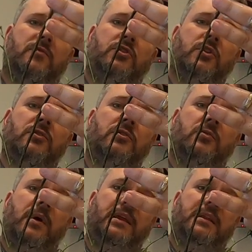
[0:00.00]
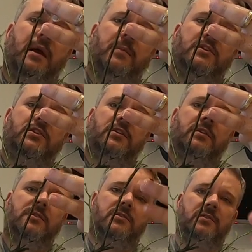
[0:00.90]
shouldn't do any damage
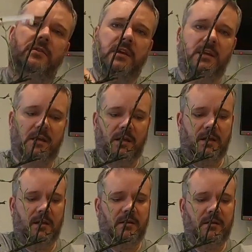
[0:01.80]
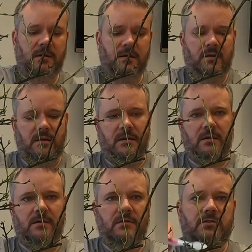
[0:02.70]
to the uh,
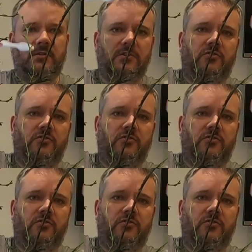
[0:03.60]
to the